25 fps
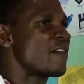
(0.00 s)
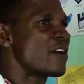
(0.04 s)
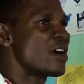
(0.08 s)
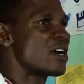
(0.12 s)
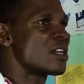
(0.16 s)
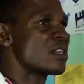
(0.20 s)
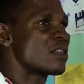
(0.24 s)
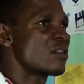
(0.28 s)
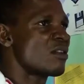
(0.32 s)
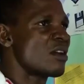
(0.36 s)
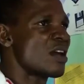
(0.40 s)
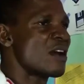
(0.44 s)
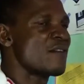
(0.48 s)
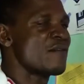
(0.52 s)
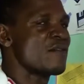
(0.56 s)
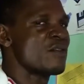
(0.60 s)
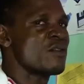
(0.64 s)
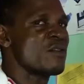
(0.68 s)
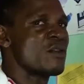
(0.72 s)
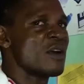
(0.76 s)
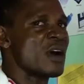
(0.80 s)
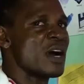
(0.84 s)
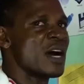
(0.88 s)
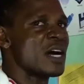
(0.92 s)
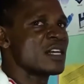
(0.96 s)
can
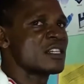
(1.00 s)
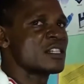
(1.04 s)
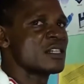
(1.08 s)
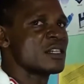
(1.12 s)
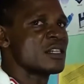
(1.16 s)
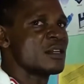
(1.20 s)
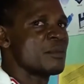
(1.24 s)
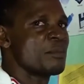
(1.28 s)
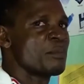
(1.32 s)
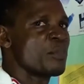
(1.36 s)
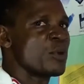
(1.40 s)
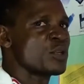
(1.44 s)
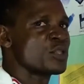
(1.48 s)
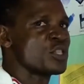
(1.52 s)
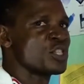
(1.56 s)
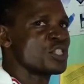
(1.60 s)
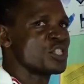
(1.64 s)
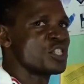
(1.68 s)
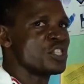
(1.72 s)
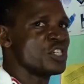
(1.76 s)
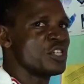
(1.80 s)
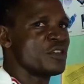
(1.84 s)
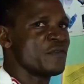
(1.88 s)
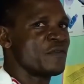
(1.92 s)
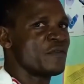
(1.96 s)
travel at
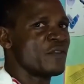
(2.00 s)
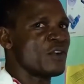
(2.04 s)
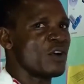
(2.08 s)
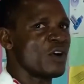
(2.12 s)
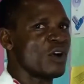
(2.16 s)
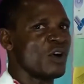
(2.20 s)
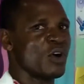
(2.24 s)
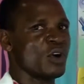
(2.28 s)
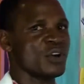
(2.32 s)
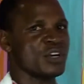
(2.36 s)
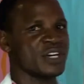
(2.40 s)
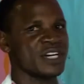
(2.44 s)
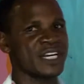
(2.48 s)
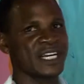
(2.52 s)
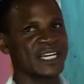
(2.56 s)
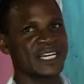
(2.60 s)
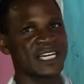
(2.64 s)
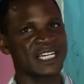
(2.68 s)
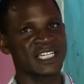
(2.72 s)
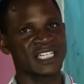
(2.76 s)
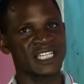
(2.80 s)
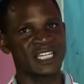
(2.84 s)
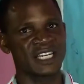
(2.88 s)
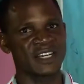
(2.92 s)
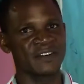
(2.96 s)
positive or
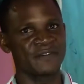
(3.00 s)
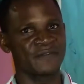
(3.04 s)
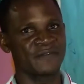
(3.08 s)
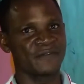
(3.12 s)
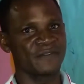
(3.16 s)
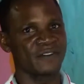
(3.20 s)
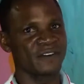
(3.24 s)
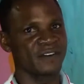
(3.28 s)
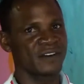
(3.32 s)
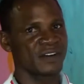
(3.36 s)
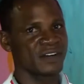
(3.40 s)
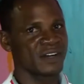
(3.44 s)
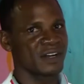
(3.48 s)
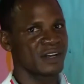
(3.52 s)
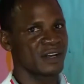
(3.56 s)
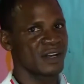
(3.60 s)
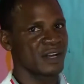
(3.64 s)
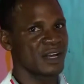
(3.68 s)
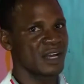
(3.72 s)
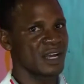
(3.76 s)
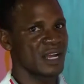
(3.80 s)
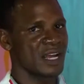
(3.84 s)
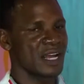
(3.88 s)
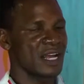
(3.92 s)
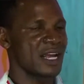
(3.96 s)
negative
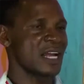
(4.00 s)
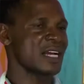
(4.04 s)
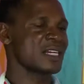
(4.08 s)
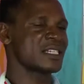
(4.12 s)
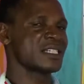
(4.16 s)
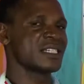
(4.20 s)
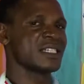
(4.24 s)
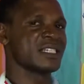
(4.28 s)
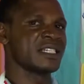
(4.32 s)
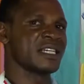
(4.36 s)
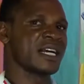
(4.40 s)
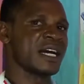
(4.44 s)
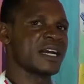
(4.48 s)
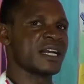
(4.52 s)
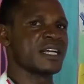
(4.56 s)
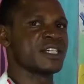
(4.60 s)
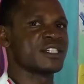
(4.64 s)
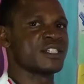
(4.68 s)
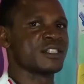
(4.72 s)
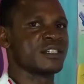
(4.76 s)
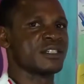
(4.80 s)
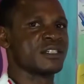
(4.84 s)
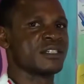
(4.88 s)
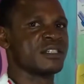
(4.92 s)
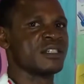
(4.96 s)
x
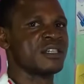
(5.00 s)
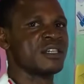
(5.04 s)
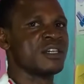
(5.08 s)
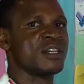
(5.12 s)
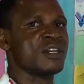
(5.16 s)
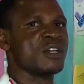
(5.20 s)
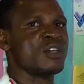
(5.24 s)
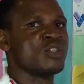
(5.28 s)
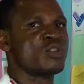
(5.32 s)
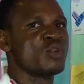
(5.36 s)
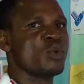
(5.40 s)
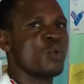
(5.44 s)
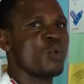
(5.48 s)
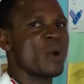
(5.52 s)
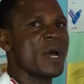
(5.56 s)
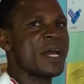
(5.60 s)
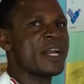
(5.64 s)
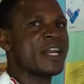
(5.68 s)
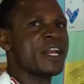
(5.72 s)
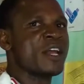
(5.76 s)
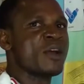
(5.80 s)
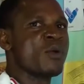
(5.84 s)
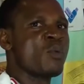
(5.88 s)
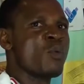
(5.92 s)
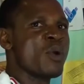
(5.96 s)
direction. So
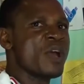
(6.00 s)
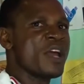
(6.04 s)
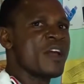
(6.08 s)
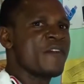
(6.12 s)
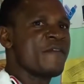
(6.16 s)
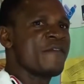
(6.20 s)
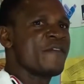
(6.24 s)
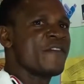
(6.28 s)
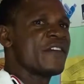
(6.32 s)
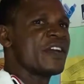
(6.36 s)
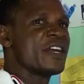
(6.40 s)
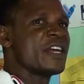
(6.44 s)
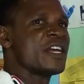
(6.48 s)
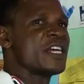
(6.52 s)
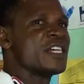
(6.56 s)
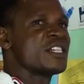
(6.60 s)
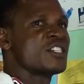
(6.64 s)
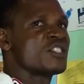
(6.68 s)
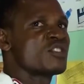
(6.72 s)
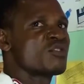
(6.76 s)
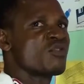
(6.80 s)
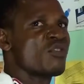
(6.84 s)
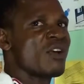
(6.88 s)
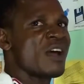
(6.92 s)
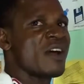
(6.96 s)
when a wave
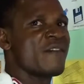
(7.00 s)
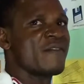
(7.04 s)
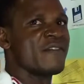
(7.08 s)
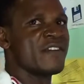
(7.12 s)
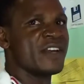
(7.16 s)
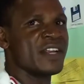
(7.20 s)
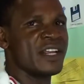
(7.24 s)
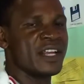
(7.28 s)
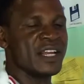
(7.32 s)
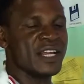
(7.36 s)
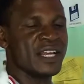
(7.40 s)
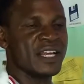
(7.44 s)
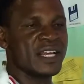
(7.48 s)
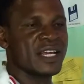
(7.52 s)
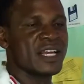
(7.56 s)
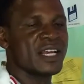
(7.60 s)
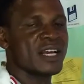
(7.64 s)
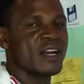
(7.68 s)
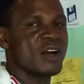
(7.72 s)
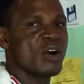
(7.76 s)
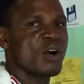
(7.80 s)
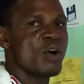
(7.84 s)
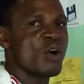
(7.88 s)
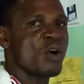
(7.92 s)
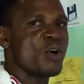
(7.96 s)
is traveling
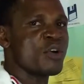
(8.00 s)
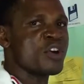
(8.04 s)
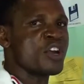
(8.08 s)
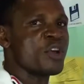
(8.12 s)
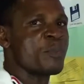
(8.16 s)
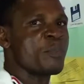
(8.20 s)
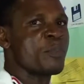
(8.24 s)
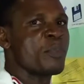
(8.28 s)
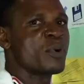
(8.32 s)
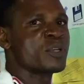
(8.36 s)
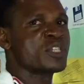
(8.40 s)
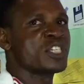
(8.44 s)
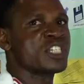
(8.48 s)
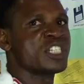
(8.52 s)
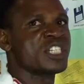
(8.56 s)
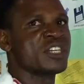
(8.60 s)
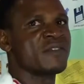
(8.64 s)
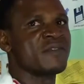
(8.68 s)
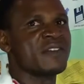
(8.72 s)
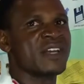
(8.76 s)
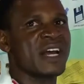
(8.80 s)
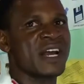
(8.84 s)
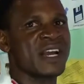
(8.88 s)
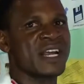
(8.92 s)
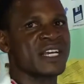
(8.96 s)
on a
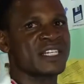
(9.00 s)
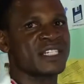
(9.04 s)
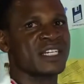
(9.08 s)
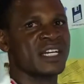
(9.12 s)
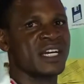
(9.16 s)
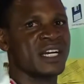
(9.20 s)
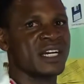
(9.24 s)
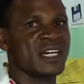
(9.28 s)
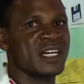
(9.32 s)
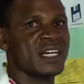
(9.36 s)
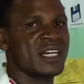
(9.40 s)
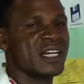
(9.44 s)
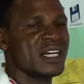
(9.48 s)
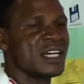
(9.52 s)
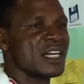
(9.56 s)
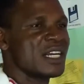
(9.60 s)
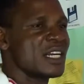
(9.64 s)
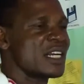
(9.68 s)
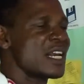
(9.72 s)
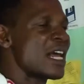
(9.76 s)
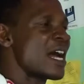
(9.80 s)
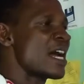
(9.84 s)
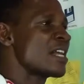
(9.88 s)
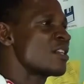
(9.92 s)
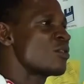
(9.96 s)
positive direction,
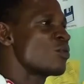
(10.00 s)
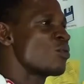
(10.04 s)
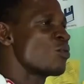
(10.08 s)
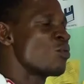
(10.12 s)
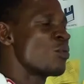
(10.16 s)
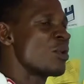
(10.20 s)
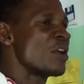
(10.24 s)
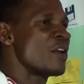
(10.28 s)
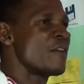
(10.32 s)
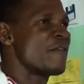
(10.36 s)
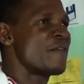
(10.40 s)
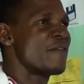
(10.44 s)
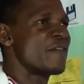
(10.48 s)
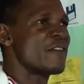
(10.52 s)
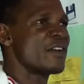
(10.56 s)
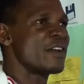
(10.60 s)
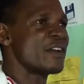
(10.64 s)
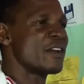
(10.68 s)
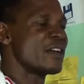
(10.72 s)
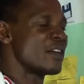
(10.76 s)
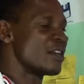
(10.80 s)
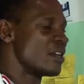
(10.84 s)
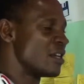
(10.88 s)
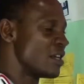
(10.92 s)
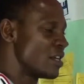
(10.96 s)
that wave
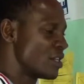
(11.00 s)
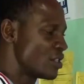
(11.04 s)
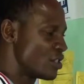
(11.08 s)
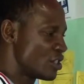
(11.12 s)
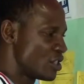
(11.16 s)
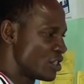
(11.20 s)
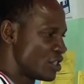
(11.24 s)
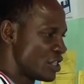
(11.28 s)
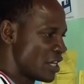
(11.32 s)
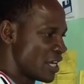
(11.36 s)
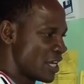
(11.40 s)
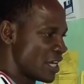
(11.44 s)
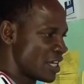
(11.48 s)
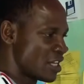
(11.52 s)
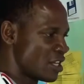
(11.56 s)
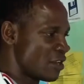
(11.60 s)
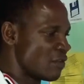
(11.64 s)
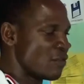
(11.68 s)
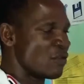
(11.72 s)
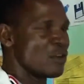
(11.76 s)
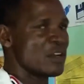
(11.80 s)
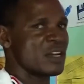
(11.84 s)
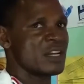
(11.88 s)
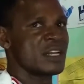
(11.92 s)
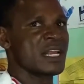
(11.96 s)
is
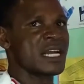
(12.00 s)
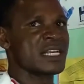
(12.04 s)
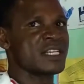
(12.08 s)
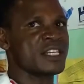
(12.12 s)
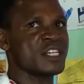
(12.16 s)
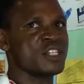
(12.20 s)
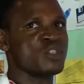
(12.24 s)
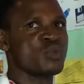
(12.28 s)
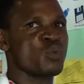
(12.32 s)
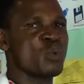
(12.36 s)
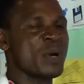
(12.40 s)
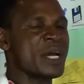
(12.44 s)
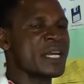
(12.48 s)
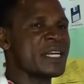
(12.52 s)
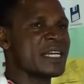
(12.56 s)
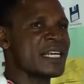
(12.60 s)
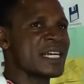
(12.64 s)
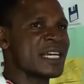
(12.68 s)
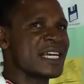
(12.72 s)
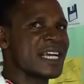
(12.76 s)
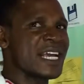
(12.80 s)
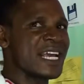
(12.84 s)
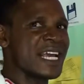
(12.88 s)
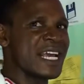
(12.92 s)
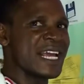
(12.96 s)
negative. That is when
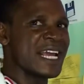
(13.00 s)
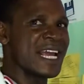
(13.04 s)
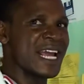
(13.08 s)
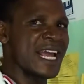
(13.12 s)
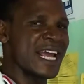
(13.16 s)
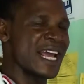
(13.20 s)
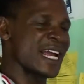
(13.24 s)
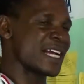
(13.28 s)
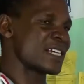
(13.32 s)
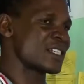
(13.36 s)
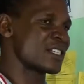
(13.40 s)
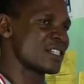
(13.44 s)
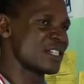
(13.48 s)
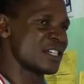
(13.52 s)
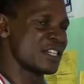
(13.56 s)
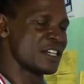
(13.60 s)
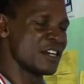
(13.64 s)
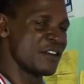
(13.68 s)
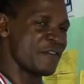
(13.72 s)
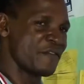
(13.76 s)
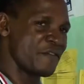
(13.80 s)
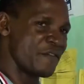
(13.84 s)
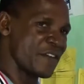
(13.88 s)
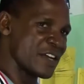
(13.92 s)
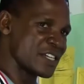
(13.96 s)
the kx,
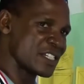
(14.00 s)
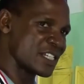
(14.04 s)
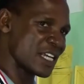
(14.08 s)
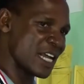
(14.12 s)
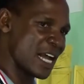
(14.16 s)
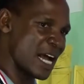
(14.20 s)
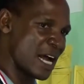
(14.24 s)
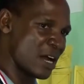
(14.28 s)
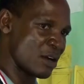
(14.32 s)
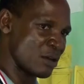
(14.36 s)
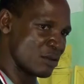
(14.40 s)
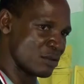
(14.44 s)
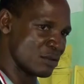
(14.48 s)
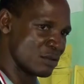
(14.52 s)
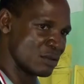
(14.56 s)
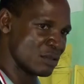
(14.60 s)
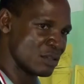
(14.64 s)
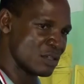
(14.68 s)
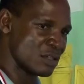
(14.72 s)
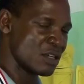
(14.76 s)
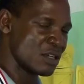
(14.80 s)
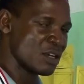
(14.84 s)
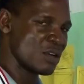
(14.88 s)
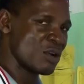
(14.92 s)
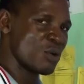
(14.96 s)
the phase angle,
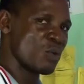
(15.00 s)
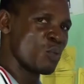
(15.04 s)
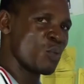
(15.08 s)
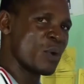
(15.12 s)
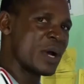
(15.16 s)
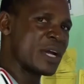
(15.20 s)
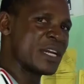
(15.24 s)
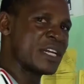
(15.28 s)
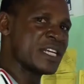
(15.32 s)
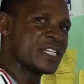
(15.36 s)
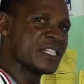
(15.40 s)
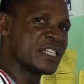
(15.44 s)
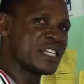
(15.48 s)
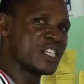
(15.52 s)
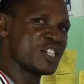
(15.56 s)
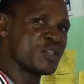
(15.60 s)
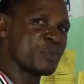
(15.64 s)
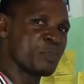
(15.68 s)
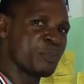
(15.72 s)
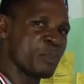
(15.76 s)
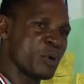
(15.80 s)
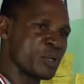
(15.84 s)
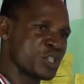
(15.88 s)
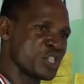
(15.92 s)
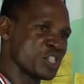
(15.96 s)
when it is
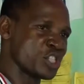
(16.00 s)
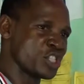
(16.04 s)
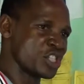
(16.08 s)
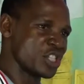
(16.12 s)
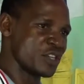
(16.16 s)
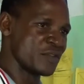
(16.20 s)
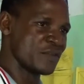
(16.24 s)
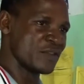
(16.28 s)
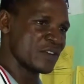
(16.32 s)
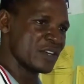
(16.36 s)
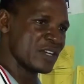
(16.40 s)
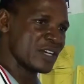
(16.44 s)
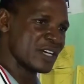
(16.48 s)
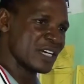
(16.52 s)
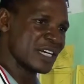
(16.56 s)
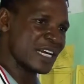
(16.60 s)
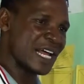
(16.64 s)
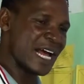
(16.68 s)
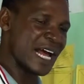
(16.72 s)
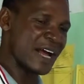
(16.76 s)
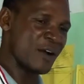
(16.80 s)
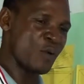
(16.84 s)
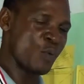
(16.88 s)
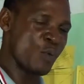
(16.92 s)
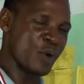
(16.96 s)
positive,
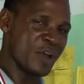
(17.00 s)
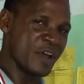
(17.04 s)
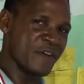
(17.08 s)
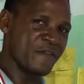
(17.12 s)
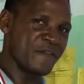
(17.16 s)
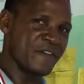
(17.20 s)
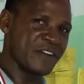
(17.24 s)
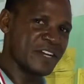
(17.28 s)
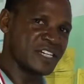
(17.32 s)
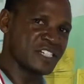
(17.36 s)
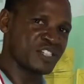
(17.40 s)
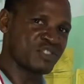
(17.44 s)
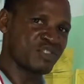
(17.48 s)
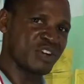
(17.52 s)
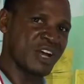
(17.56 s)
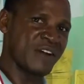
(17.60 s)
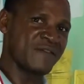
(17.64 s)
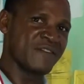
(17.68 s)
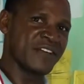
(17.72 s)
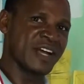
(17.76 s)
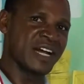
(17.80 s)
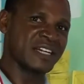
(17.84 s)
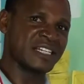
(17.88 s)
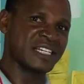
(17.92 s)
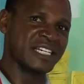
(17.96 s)
that wave is
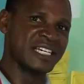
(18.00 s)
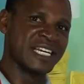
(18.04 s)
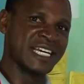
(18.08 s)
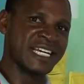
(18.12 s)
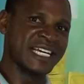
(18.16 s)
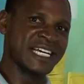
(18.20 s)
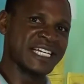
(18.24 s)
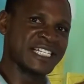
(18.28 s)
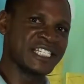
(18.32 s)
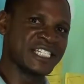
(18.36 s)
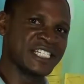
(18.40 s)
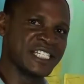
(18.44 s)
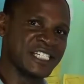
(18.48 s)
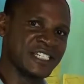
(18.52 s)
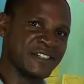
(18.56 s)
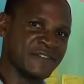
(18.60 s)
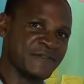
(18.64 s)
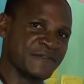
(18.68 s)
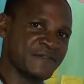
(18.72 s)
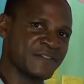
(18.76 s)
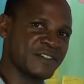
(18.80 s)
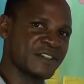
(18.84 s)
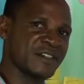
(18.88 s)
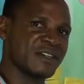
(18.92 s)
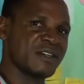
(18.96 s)
traveling at a
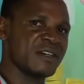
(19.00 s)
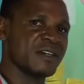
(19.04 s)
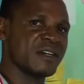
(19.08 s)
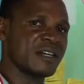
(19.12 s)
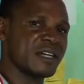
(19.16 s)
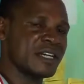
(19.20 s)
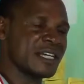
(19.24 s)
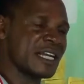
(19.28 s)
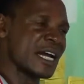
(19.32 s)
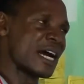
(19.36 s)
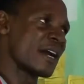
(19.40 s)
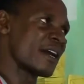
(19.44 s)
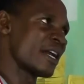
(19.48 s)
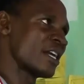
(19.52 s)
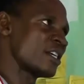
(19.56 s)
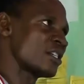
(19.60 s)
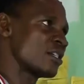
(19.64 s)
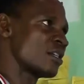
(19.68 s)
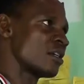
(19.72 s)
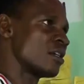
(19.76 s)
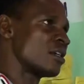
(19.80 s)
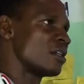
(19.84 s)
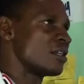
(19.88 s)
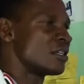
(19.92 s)
negative direction,